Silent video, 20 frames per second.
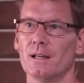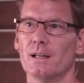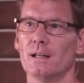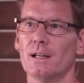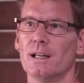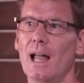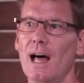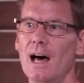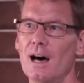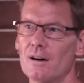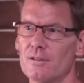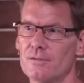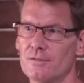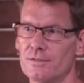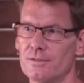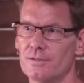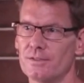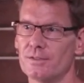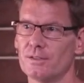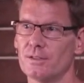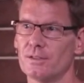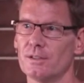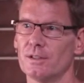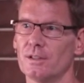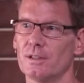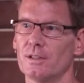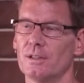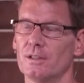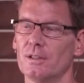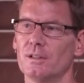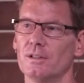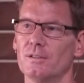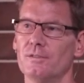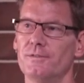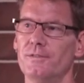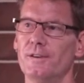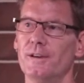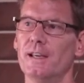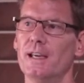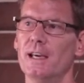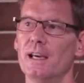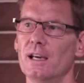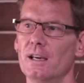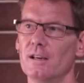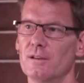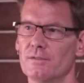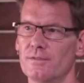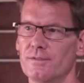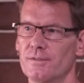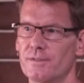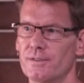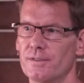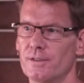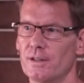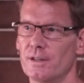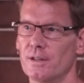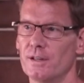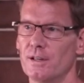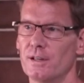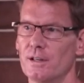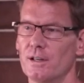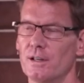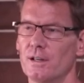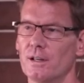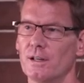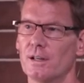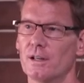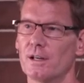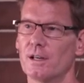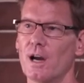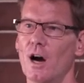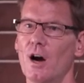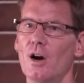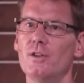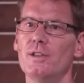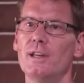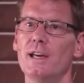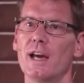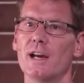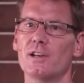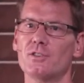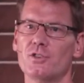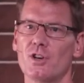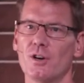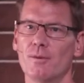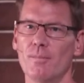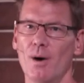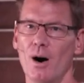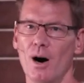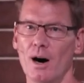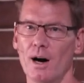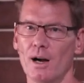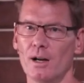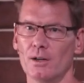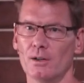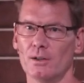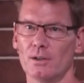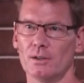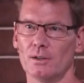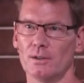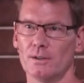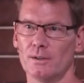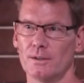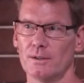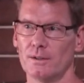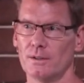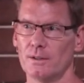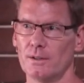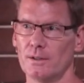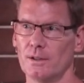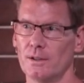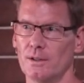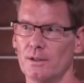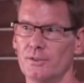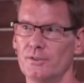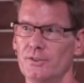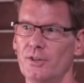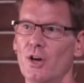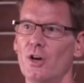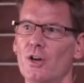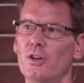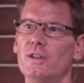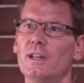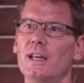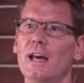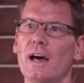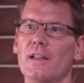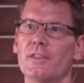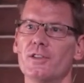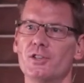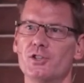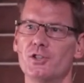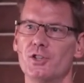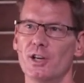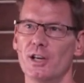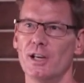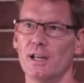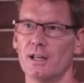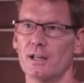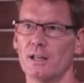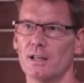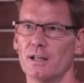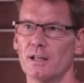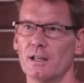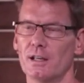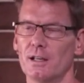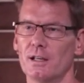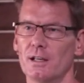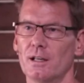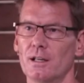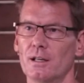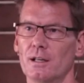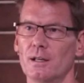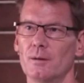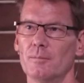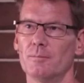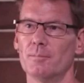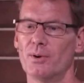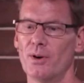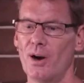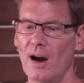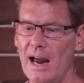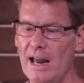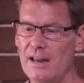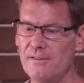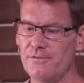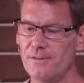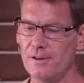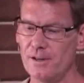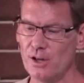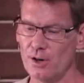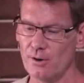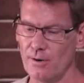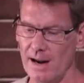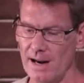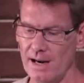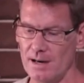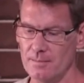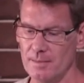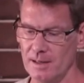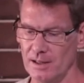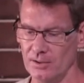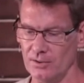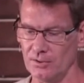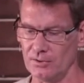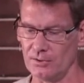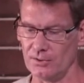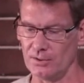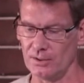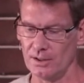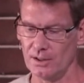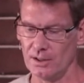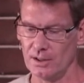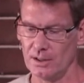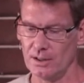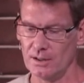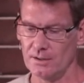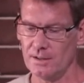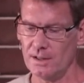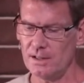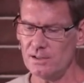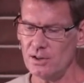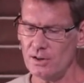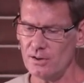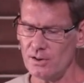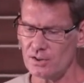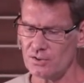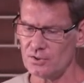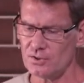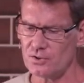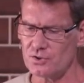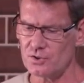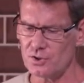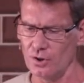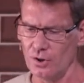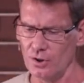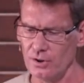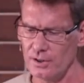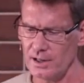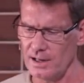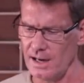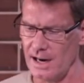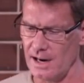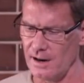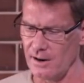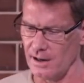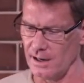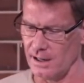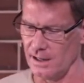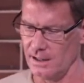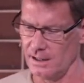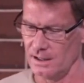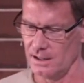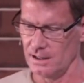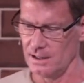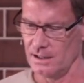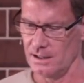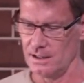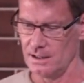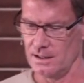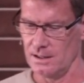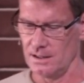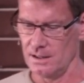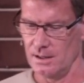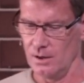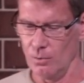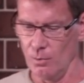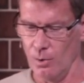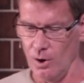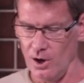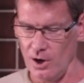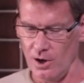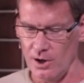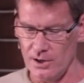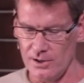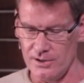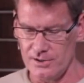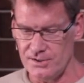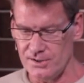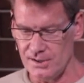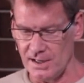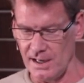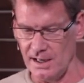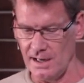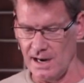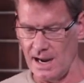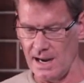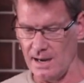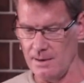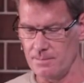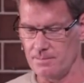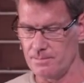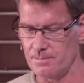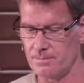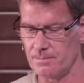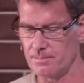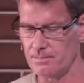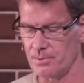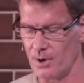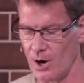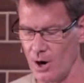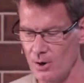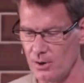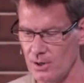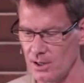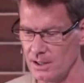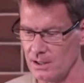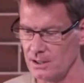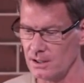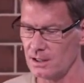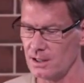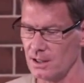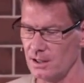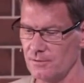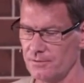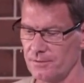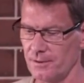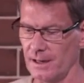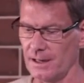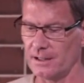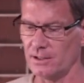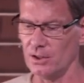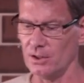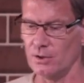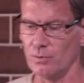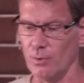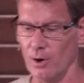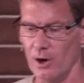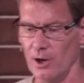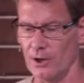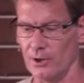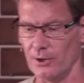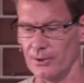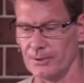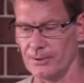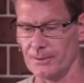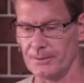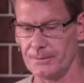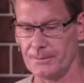Love, forgive, go the extra mile, turn the other cheek, pray for your enemies. These are extraordinary words in a broken, conflicted world.